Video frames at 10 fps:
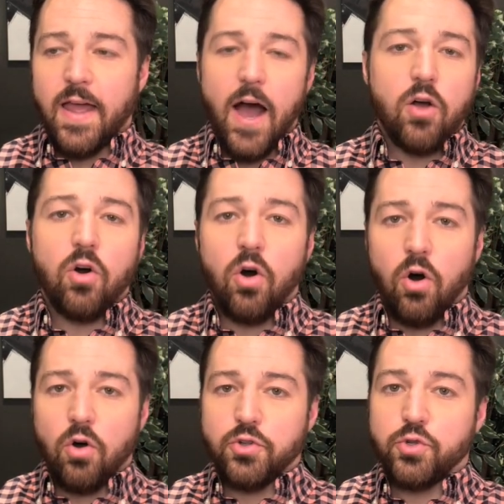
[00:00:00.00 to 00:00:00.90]

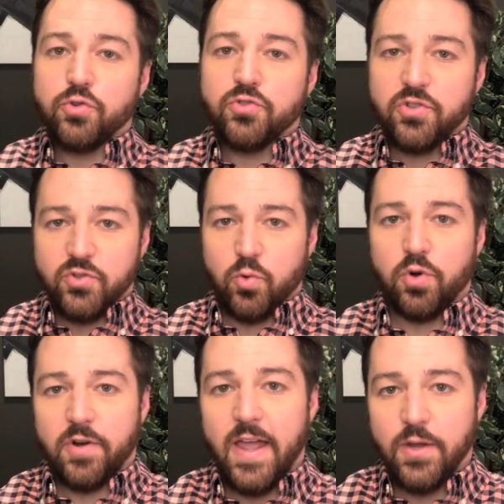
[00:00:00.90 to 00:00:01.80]
alcohol use
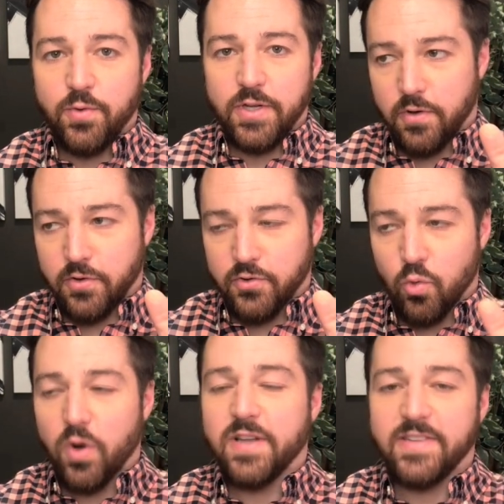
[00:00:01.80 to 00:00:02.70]
disorder, AUD. So
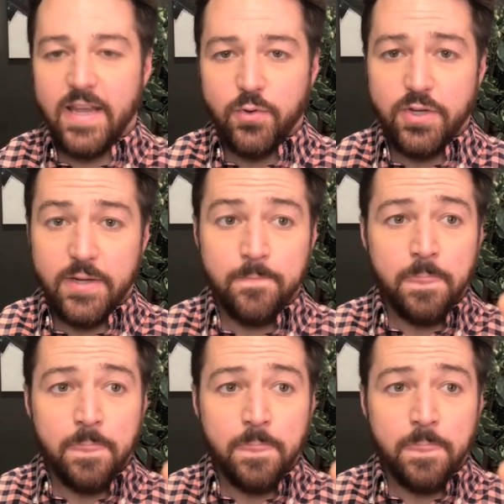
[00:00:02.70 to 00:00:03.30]
what is AUD?